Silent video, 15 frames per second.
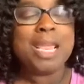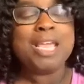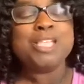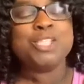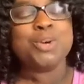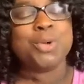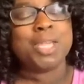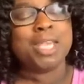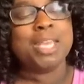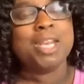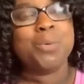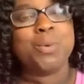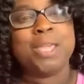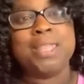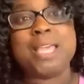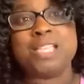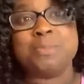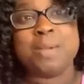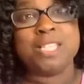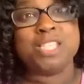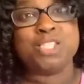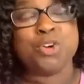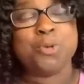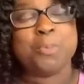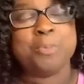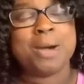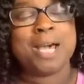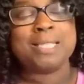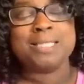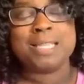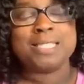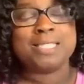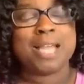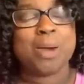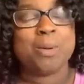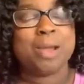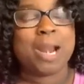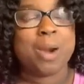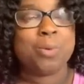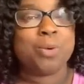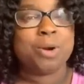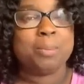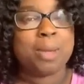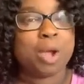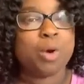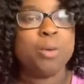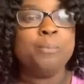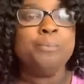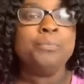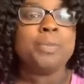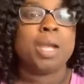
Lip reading: So anyway, that's my soapbox. That's not what I wrote about.